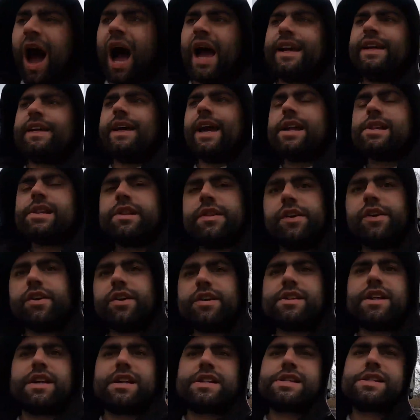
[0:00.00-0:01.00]
I guess there
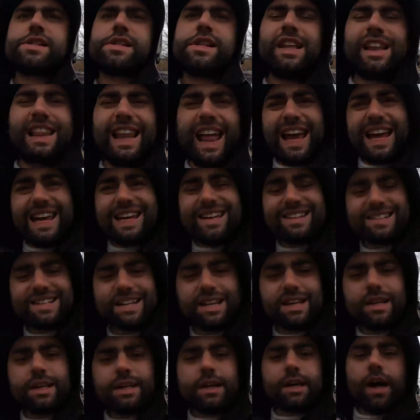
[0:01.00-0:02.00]
is a
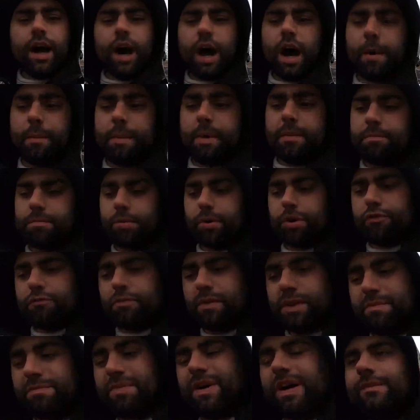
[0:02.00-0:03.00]
slight
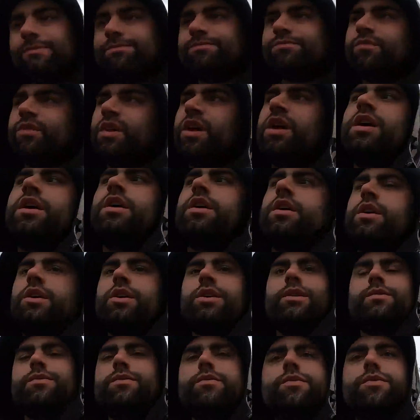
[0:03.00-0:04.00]
improvement, but
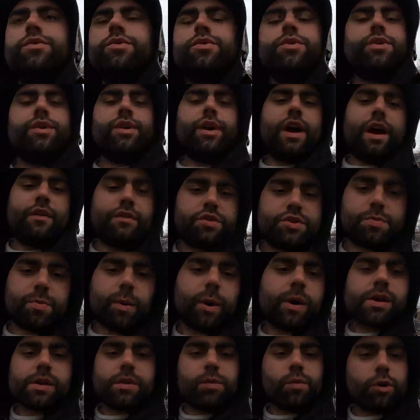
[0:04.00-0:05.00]
the average
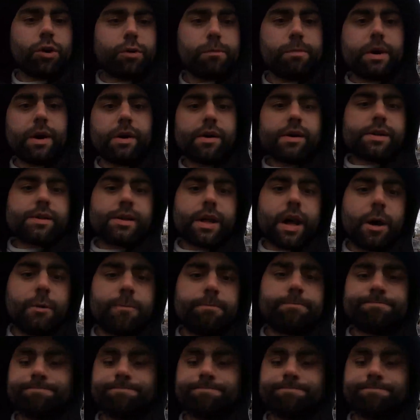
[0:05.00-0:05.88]
person wouldn't be able to tell.